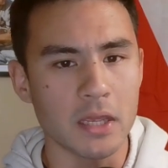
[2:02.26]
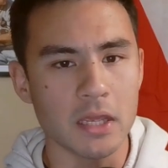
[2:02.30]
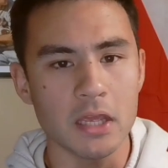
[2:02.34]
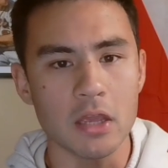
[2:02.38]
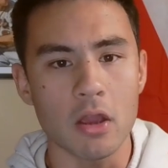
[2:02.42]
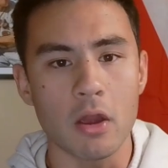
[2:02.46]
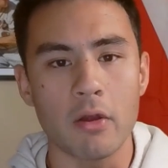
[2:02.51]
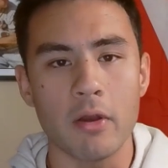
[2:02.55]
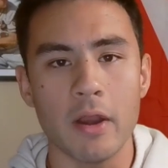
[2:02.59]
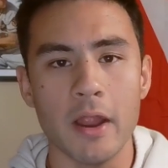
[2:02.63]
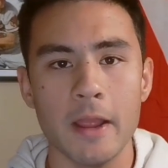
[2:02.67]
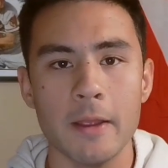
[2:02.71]

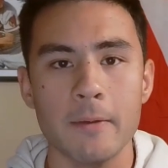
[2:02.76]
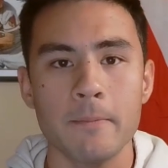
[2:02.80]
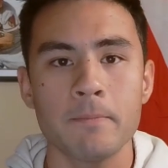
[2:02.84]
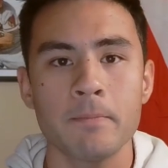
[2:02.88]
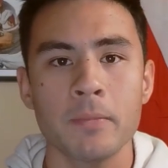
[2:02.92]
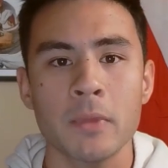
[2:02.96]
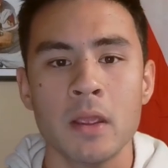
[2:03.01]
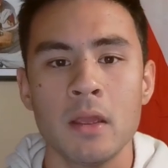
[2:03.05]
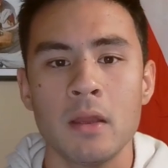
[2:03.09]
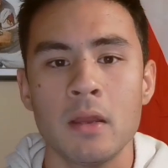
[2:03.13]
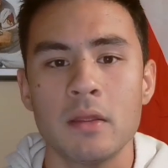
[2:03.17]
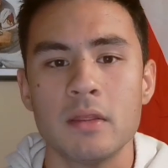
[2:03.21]
ERA.
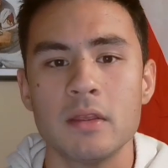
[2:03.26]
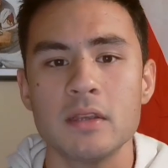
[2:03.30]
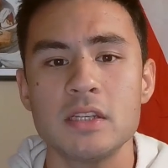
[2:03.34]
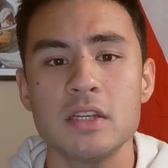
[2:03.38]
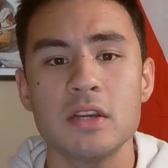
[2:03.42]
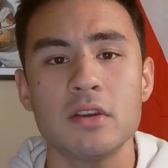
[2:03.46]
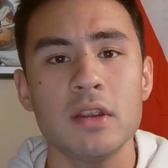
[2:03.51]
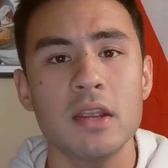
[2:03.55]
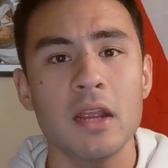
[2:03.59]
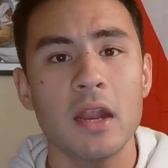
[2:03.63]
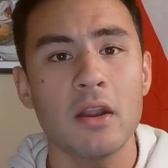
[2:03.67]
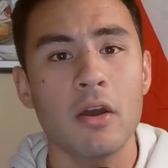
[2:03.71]
This
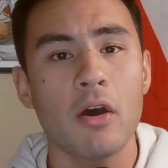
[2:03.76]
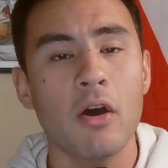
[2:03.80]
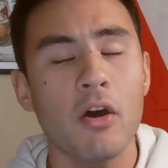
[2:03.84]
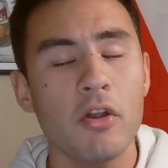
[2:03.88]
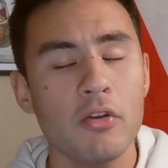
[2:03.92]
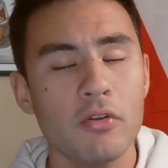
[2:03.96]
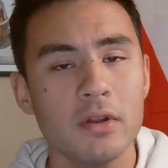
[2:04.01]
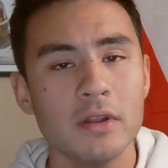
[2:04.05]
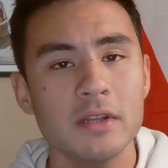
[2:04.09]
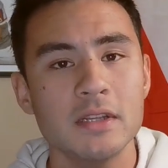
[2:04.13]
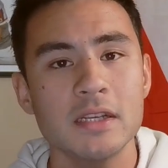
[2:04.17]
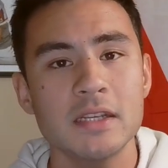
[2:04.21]
year, he had
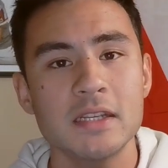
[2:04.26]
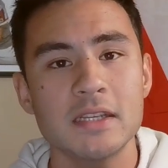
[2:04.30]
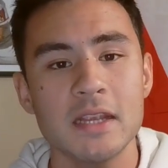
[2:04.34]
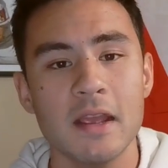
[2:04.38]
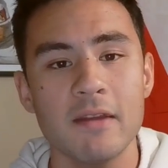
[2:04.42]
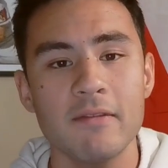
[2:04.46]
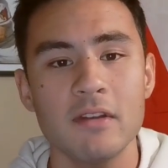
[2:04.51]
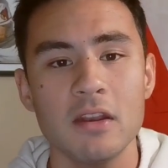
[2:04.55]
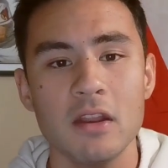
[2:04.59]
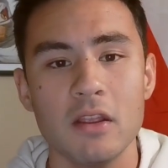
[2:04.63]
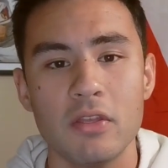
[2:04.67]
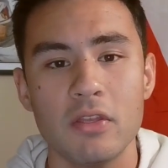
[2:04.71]

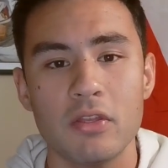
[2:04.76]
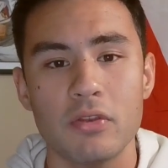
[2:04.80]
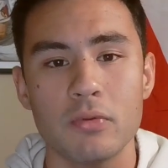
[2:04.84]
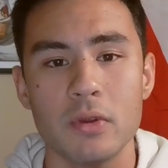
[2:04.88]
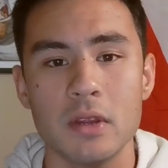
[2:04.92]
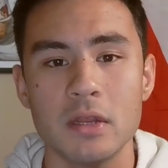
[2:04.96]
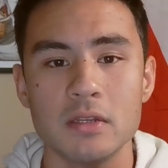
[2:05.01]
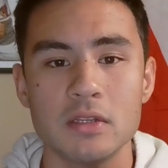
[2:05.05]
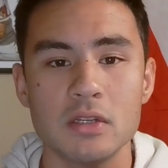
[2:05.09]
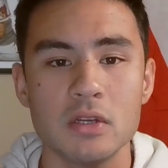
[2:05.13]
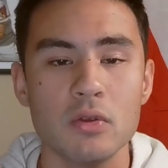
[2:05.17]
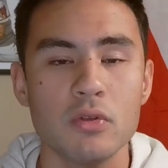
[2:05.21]
173
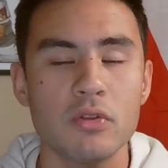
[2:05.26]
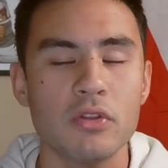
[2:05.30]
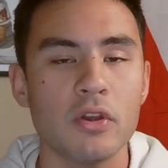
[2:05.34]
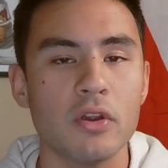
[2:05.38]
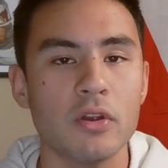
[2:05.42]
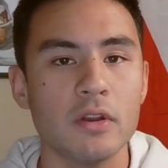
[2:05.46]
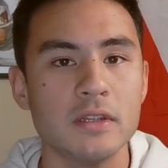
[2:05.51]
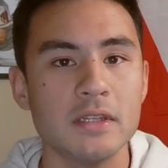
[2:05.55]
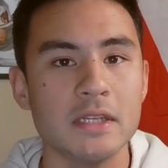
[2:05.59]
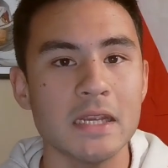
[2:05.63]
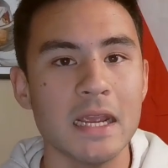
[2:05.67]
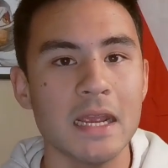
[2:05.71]

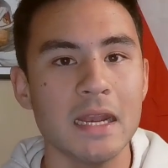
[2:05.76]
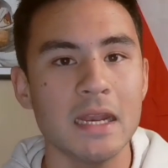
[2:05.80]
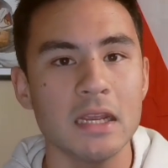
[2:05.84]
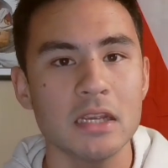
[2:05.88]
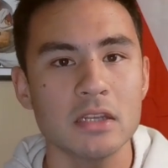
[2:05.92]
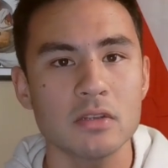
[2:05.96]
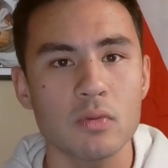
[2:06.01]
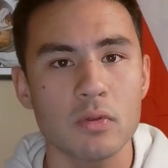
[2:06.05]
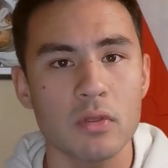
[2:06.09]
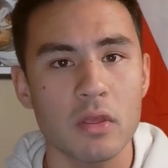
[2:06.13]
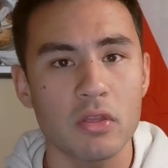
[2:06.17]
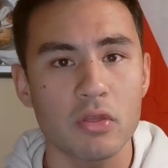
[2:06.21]
2/3
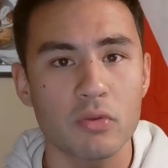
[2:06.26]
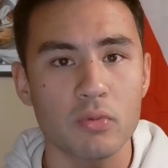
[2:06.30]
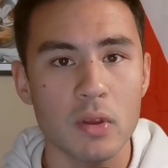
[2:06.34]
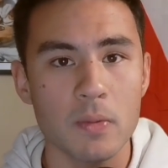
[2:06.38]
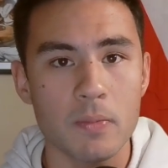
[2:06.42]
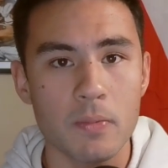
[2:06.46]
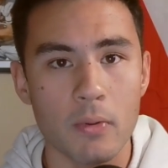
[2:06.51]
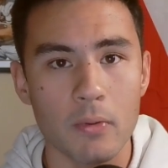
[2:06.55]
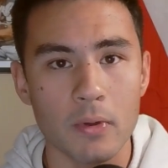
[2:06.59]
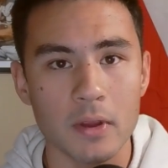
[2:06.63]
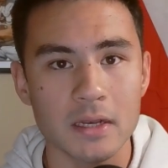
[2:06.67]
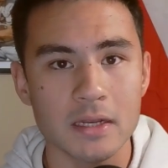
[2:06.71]
innings with a
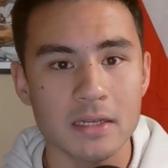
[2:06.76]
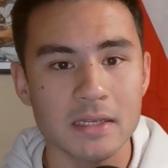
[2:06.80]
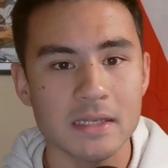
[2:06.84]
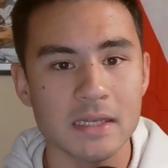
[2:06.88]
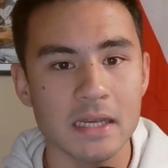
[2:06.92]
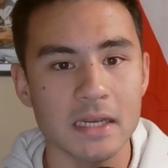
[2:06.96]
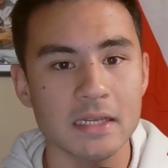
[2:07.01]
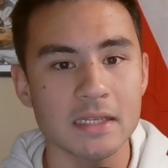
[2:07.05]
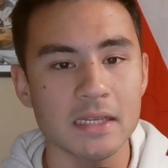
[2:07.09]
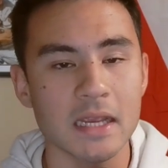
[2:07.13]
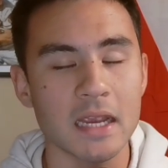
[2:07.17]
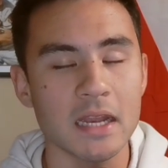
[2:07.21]

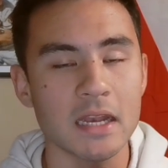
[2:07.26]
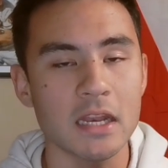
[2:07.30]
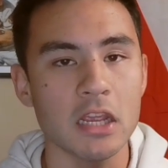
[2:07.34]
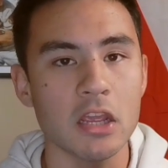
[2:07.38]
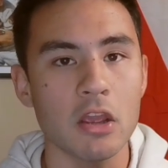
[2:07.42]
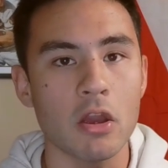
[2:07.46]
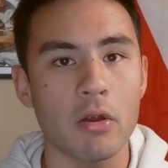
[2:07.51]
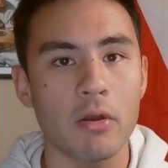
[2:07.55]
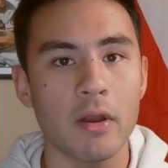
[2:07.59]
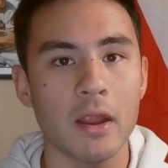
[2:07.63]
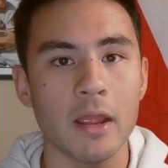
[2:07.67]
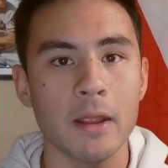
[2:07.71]
3.68
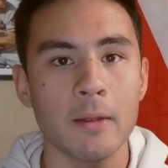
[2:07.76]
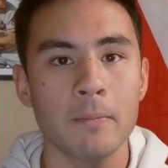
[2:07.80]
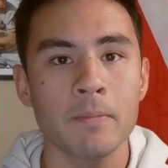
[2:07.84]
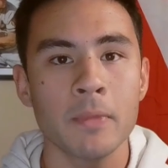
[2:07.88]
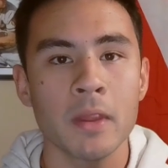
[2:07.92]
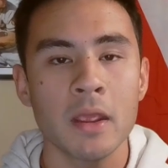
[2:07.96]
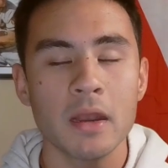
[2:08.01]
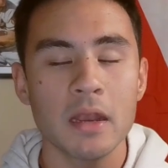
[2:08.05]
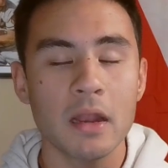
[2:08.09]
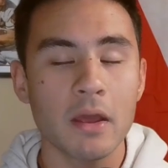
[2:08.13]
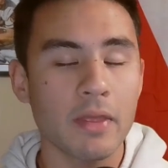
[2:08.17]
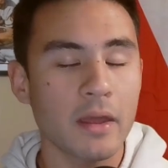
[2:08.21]
ERA.
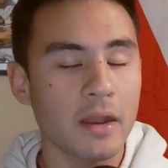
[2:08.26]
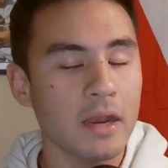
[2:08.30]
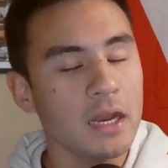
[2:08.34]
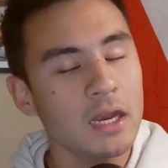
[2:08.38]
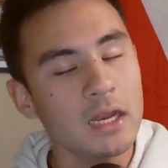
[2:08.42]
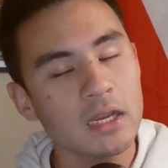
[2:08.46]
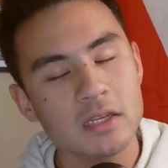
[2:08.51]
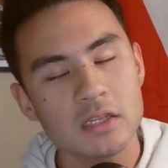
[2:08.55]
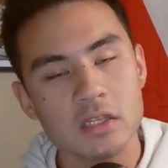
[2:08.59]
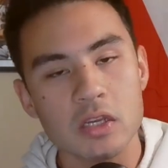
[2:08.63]
Now, that innings